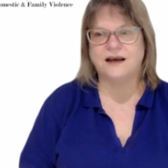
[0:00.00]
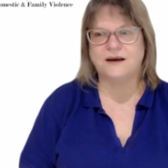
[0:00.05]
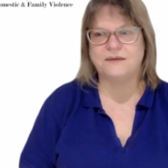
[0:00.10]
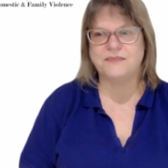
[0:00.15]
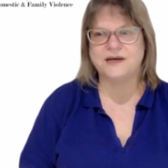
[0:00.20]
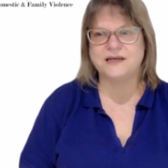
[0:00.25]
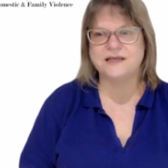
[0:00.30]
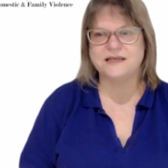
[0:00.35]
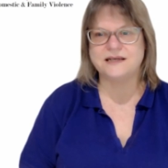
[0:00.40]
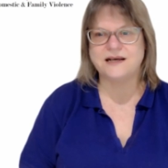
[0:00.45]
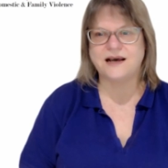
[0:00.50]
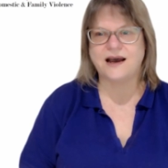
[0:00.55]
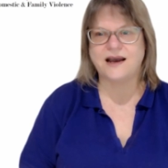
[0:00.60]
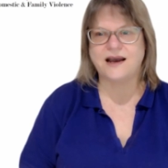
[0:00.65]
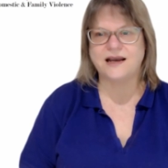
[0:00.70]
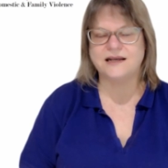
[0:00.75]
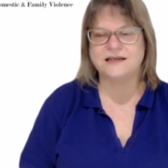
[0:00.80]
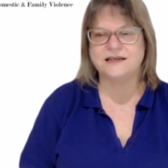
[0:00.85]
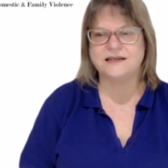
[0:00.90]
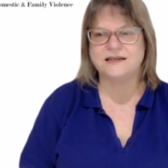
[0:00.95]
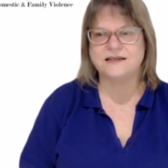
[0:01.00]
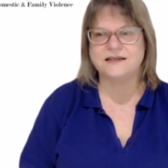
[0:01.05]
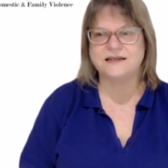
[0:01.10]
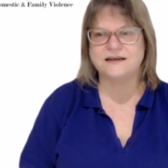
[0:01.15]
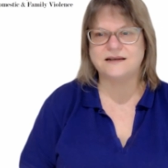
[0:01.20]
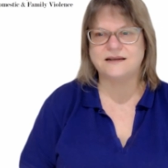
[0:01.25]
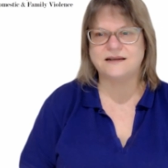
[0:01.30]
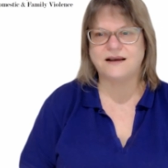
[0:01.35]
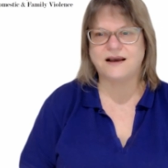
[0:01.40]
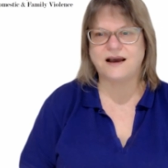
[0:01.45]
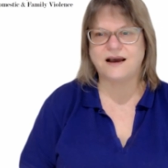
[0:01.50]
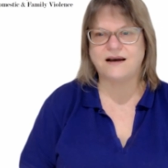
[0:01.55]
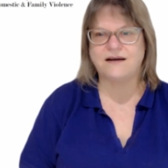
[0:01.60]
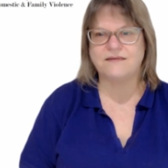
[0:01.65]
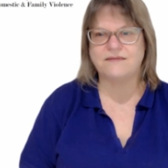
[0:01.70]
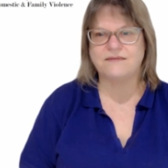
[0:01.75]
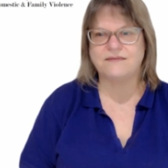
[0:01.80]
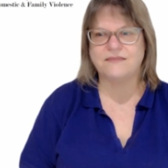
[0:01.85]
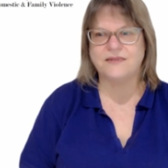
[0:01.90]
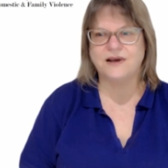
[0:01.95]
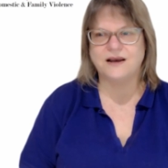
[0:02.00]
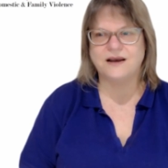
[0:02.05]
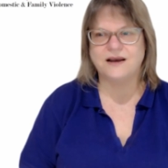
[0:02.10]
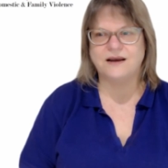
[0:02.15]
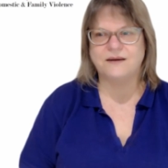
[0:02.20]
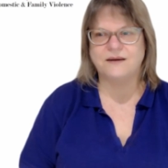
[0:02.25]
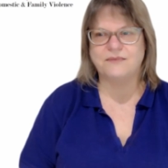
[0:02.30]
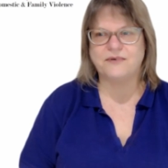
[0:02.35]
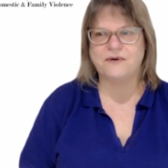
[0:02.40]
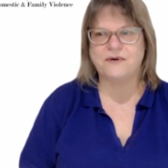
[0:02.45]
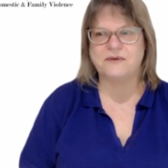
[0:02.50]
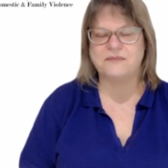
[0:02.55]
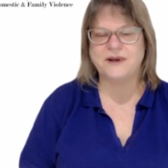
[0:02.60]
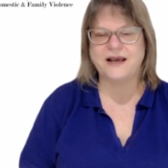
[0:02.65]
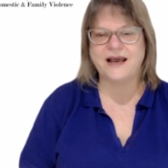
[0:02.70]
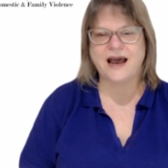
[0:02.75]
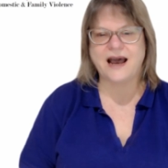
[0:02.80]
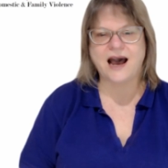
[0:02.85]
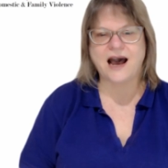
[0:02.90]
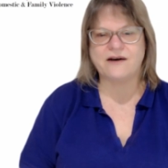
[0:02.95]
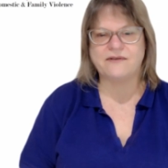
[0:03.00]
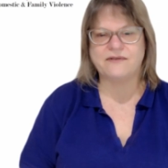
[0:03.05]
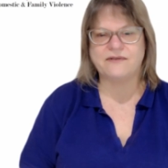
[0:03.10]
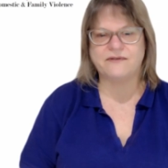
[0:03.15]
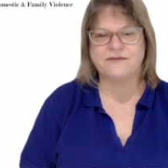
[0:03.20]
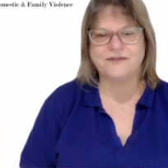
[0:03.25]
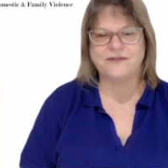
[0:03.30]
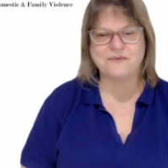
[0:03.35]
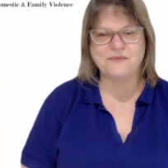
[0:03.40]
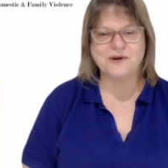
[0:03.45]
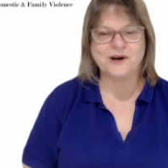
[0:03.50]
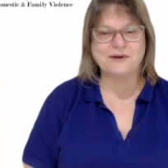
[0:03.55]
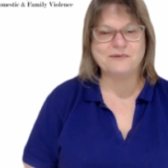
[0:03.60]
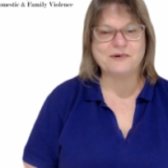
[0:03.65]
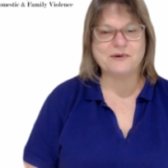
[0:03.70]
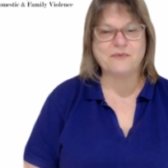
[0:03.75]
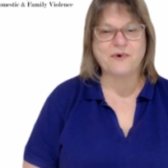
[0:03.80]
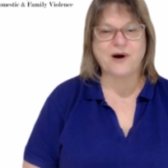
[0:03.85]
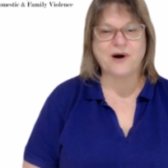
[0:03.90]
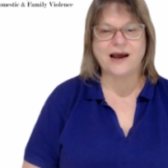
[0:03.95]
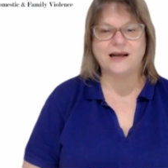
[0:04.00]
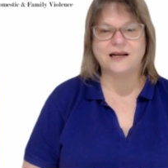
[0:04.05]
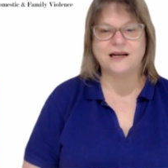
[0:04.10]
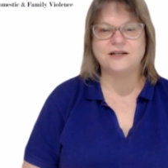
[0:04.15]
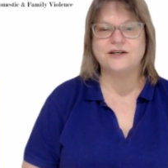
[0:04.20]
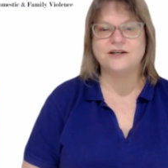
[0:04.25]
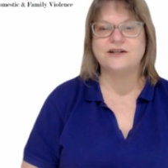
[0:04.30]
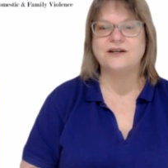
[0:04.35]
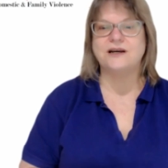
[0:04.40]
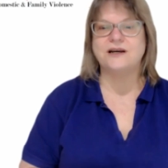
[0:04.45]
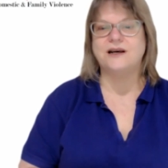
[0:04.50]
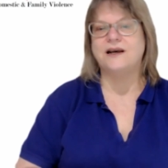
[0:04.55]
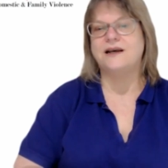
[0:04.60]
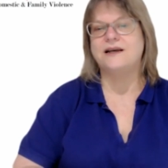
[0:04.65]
I must say it's probably half of the minimum wage.